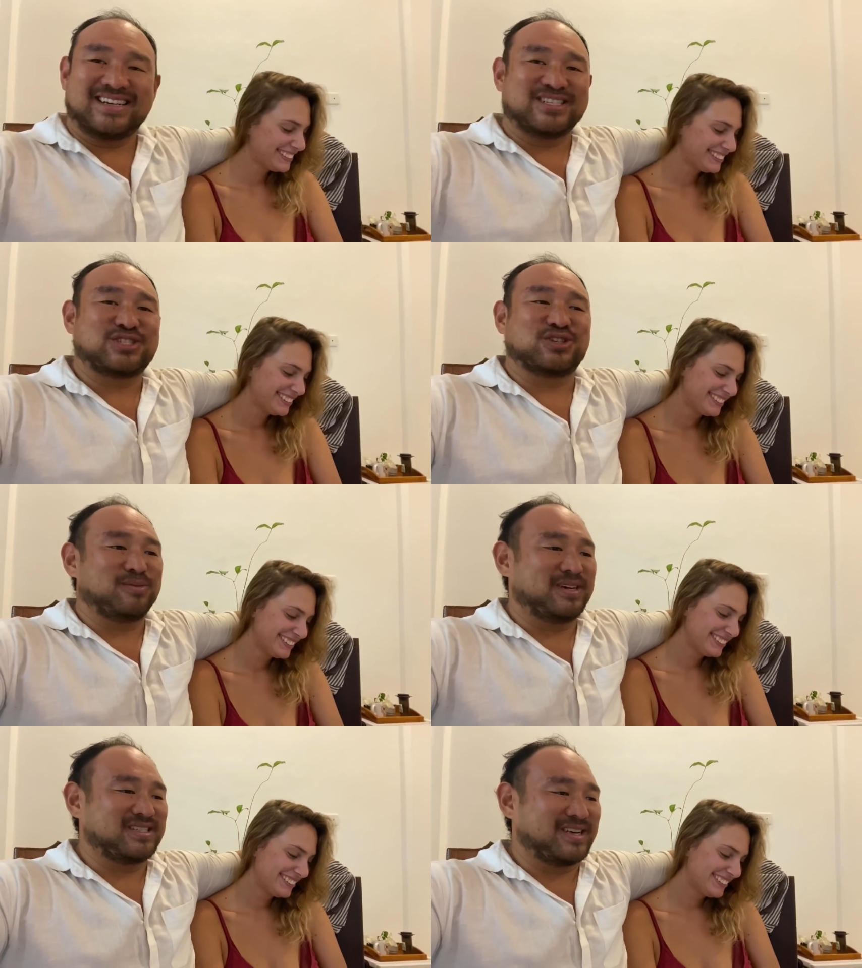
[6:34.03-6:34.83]
Speaker 1: it so
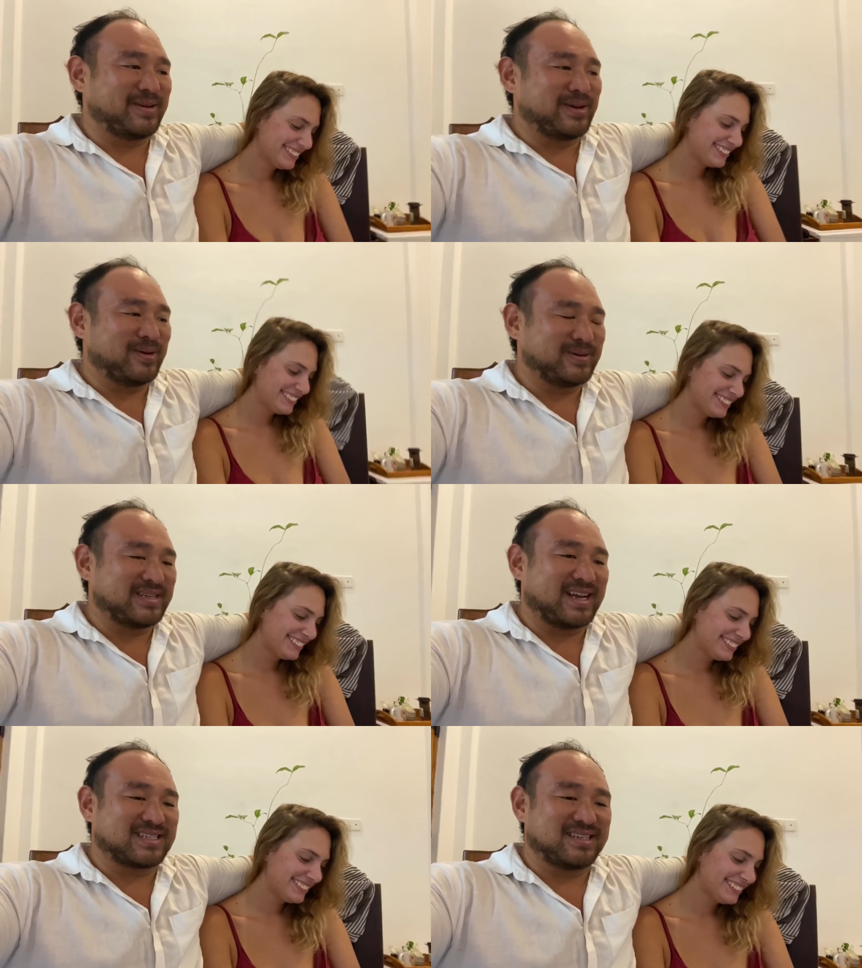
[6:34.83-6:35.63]
much and I would always
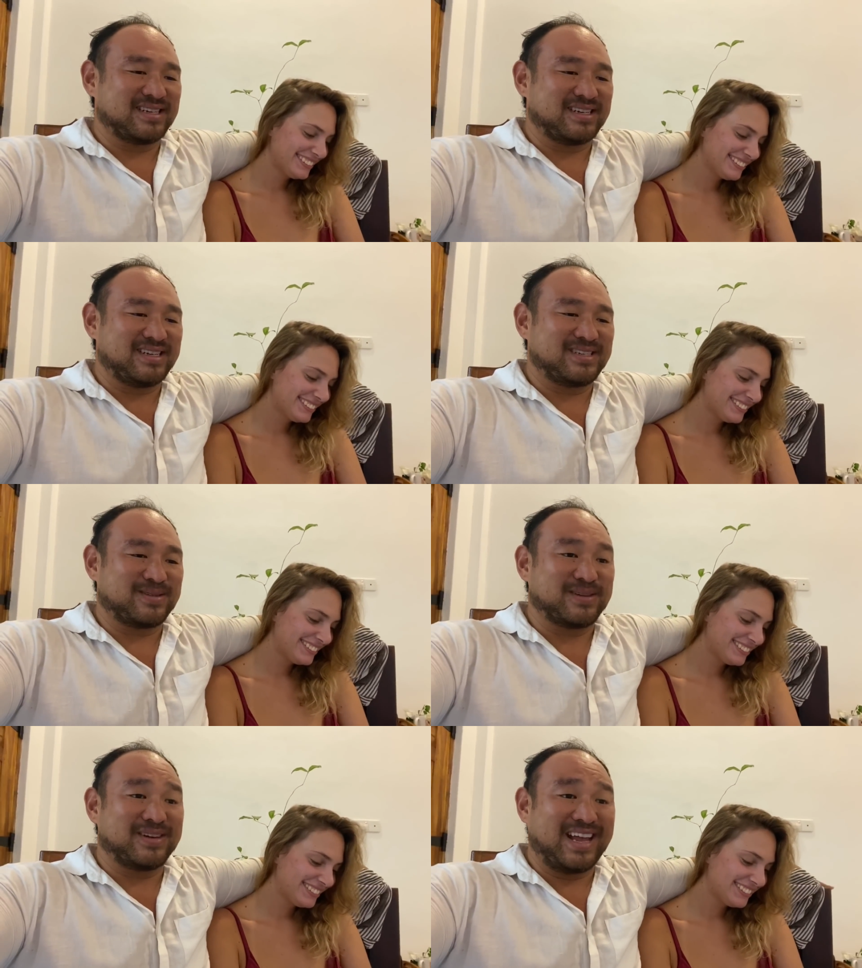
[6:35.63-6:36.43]
accidentally turn
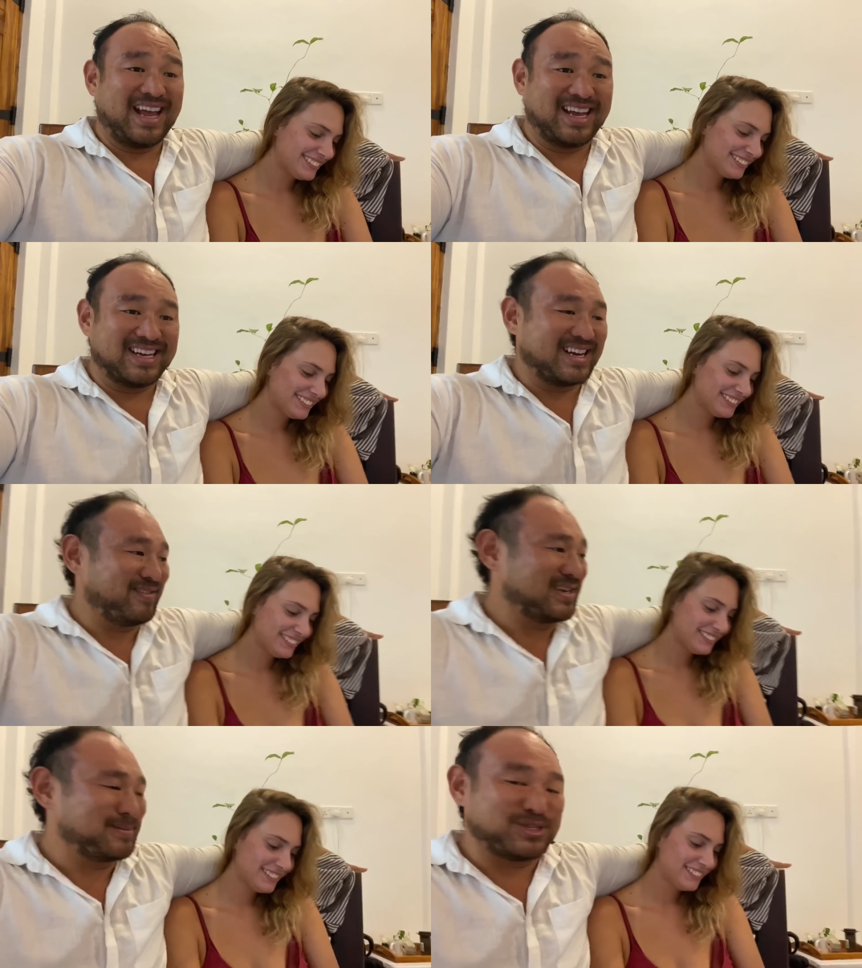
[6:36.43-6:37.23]
it on. And every
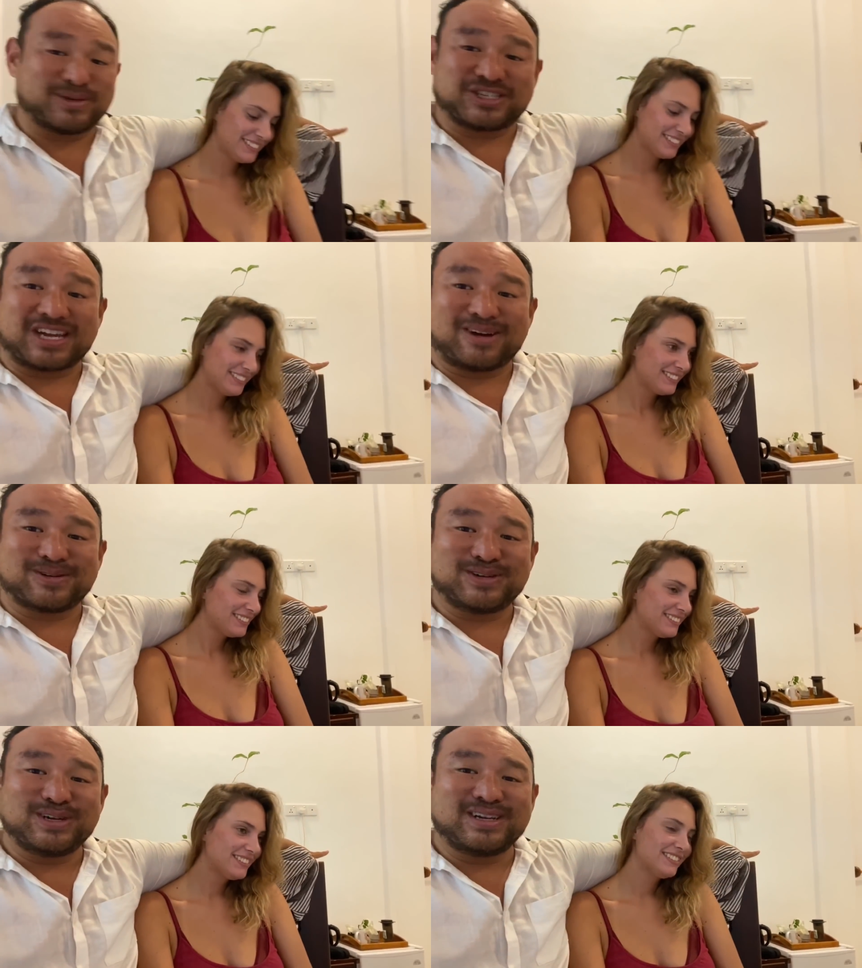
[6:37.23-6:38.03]
time she would
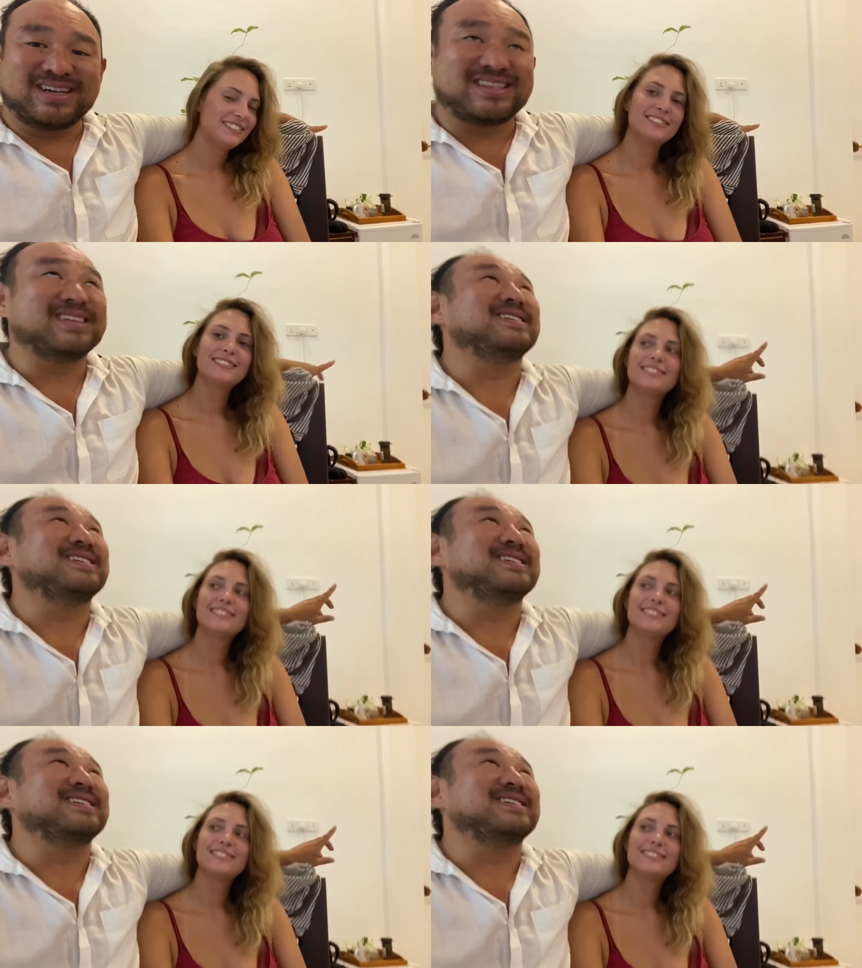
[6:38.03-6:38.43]
shower, the